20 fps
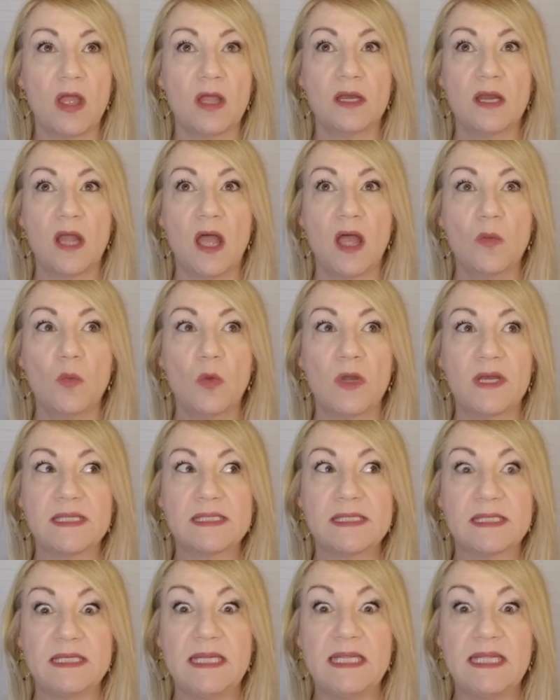not what is
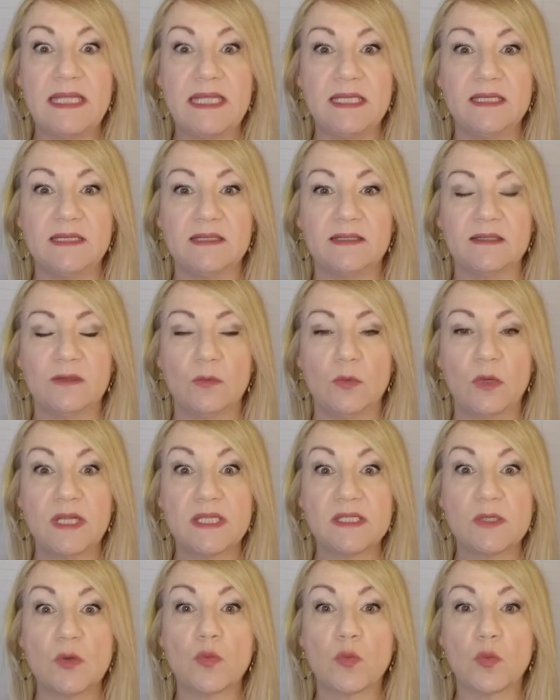a need, what
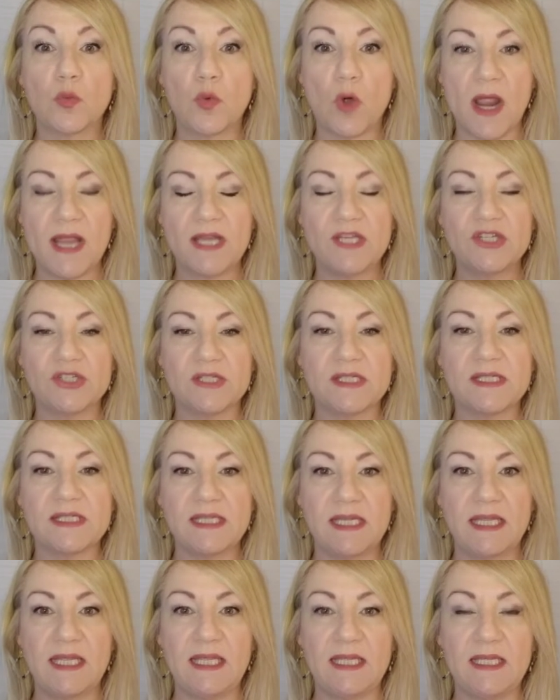is a righteous
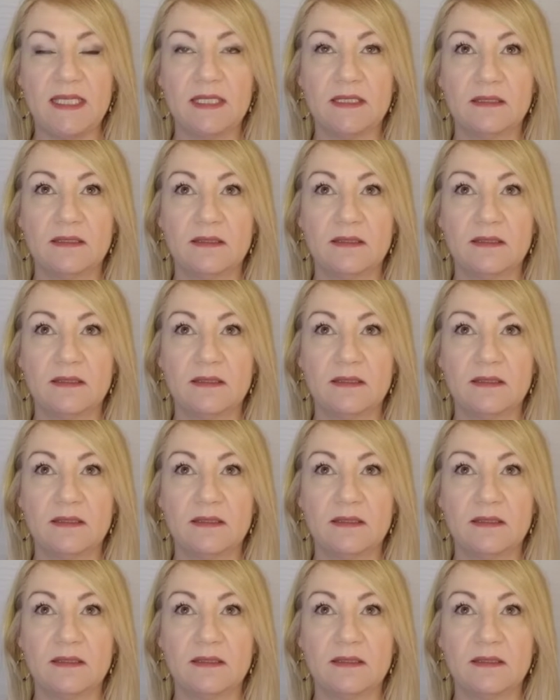need?